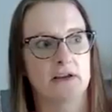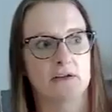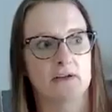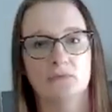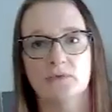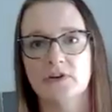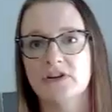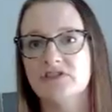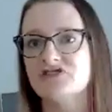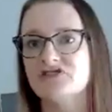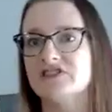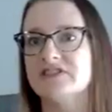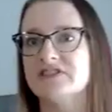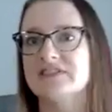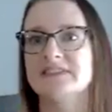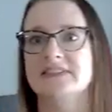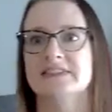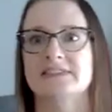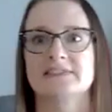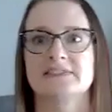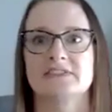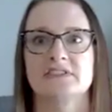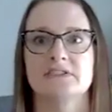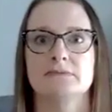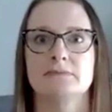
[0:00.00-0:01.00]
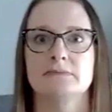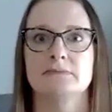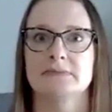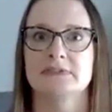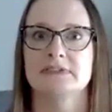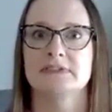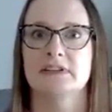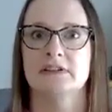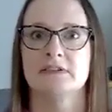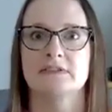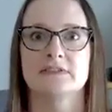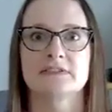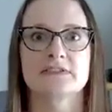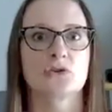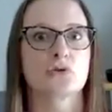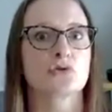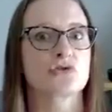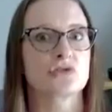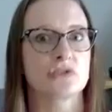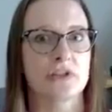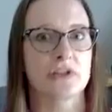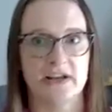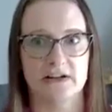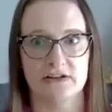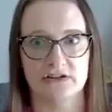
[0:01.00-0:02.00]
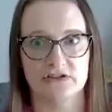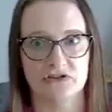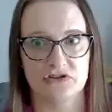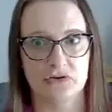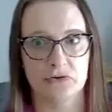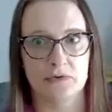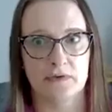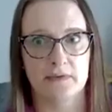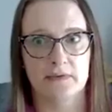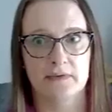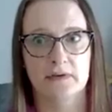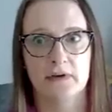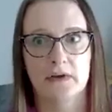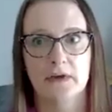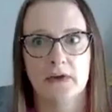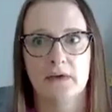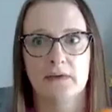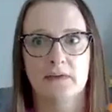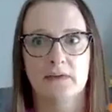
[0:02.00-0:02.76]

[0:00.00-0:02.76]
and rigid systems and social attitudes.